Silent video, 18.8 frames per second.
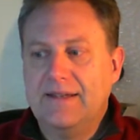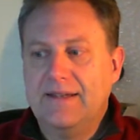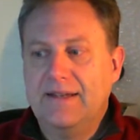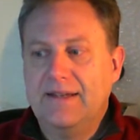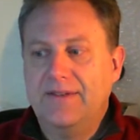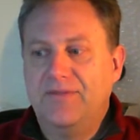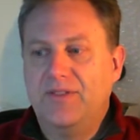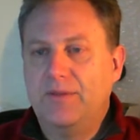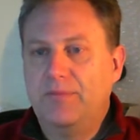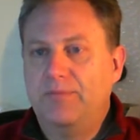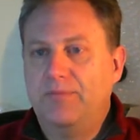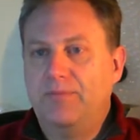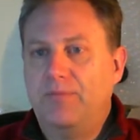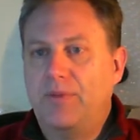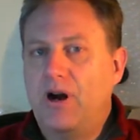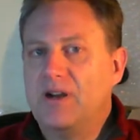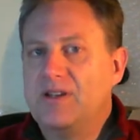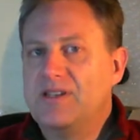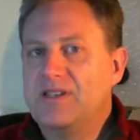if the
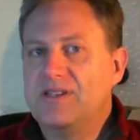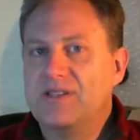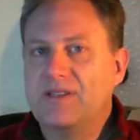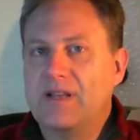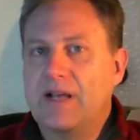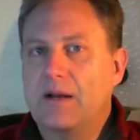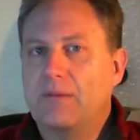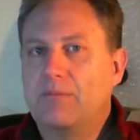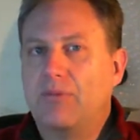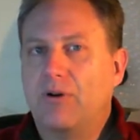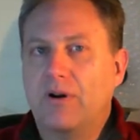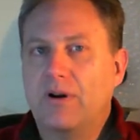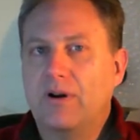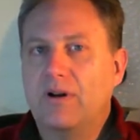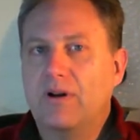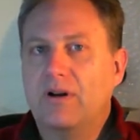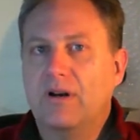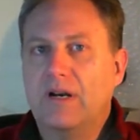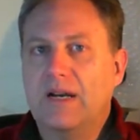box isn't that
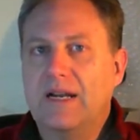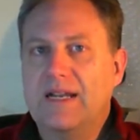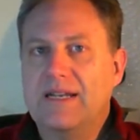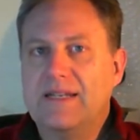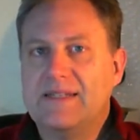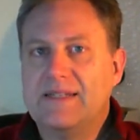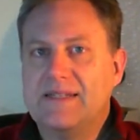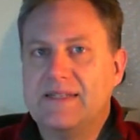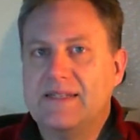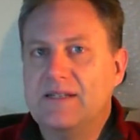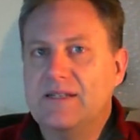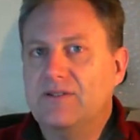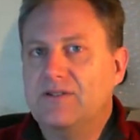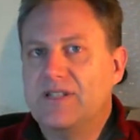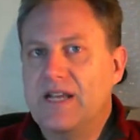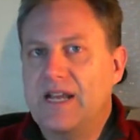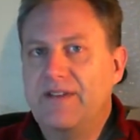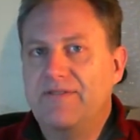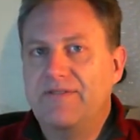important, it's still
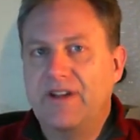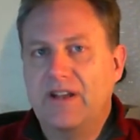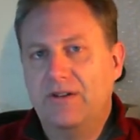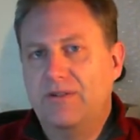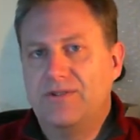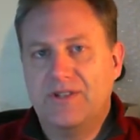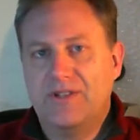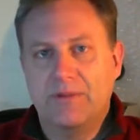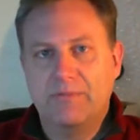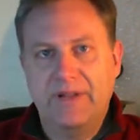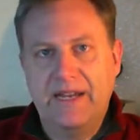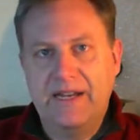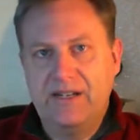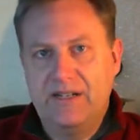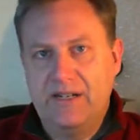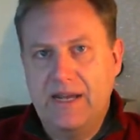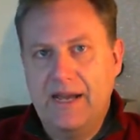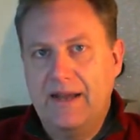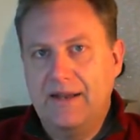safe, and no one's
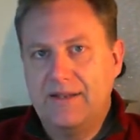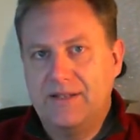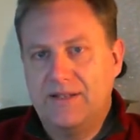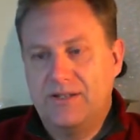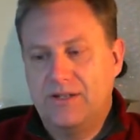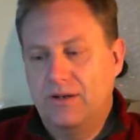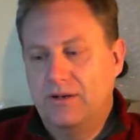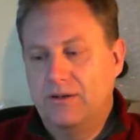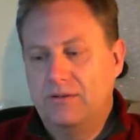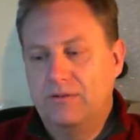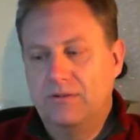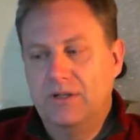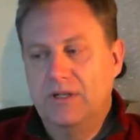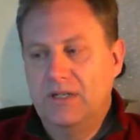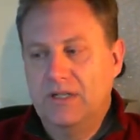complained yet. So,